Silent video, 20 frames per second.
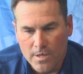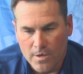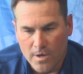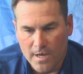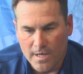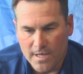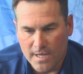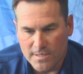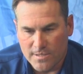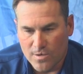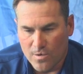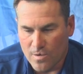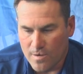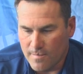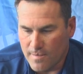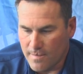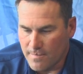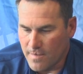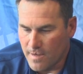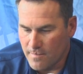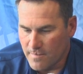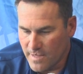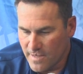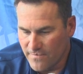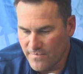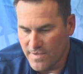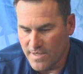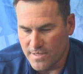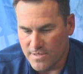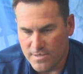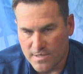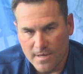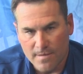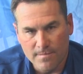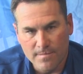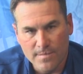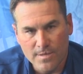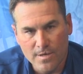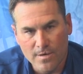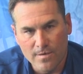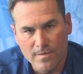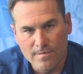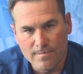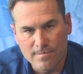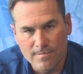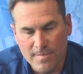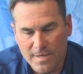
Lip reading: I told them I'm envious of them.